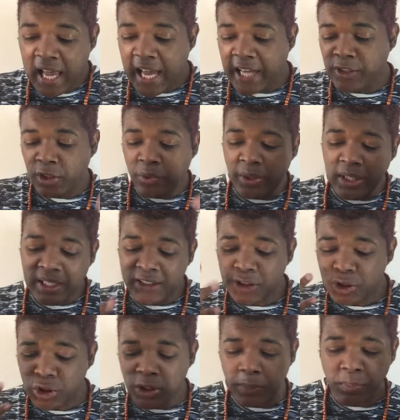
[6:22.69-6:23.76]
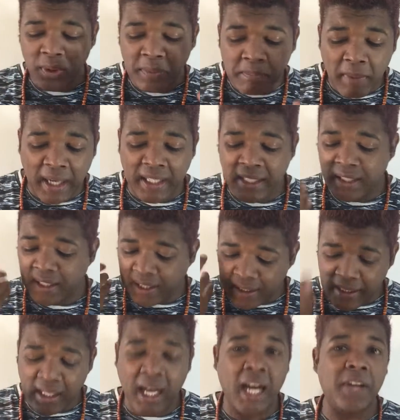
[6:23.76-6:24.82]
and your relationship with money
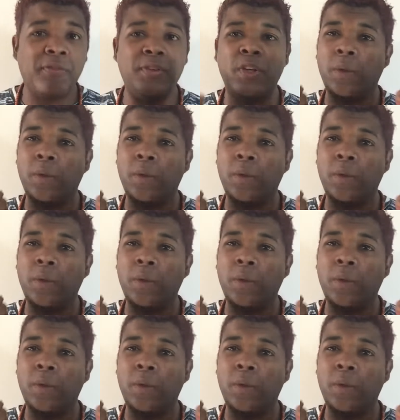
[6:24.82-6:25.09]
and life